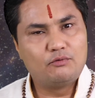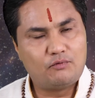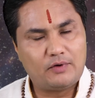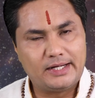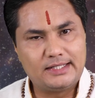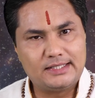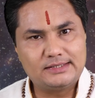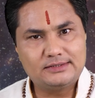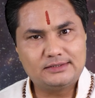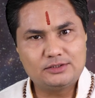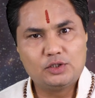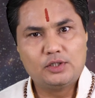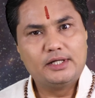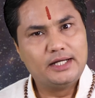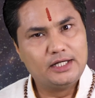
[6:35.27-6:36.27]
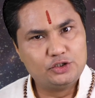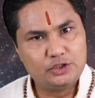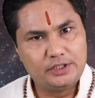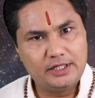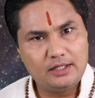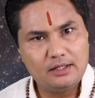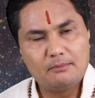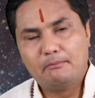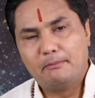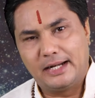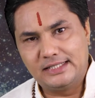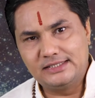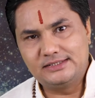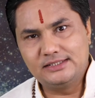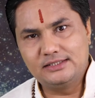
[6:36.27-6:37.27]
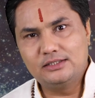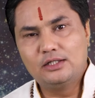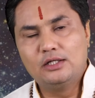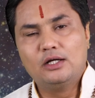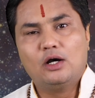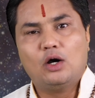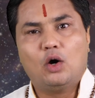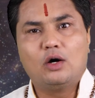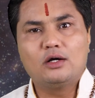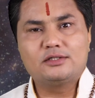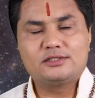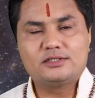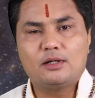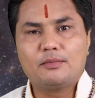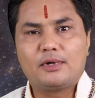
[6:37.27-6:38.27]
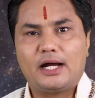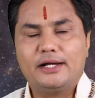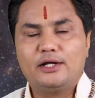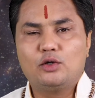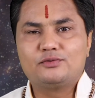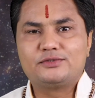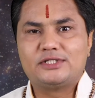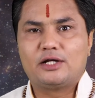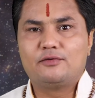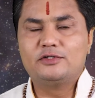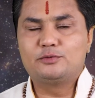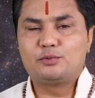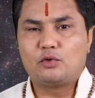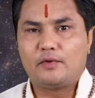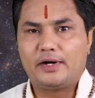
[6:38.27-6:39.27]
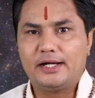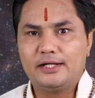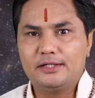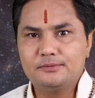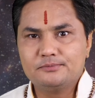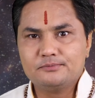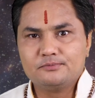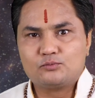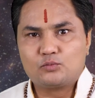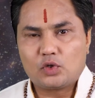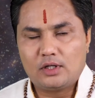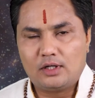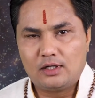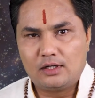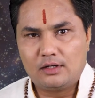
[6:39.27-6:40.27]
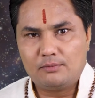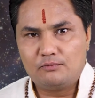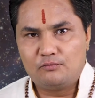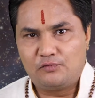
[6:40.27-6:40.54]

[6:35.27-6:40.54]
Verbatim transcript: finance, engineering, medicine or some kind of service providing uh,